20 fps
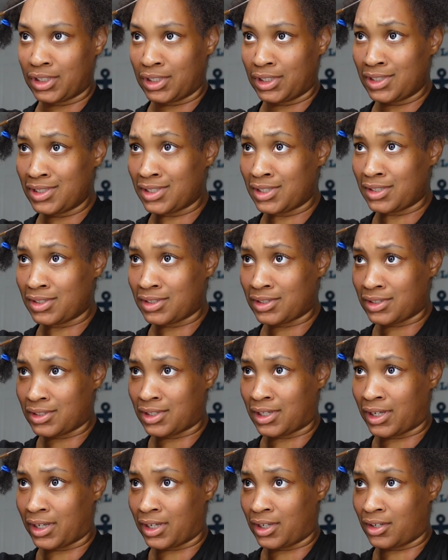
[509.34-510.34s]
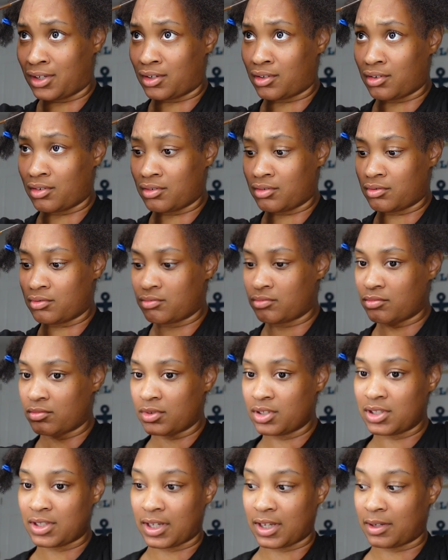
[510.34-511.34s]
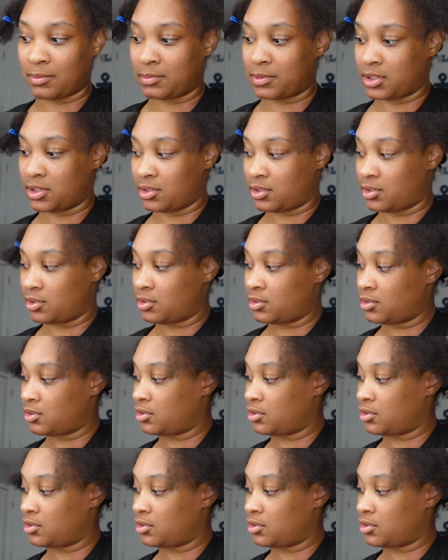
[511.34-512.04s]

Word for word: it's like, what time is it?